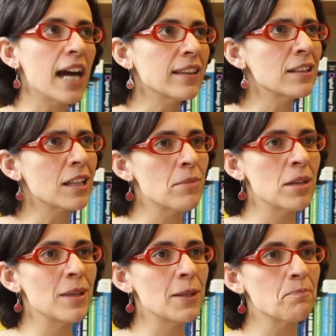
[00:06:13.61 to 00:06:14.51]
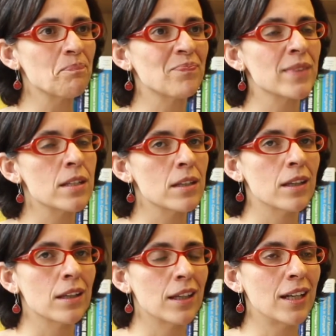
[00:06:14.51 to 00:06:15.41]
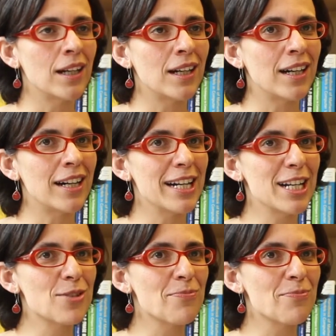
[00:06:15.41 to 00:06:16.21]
I think that maybe the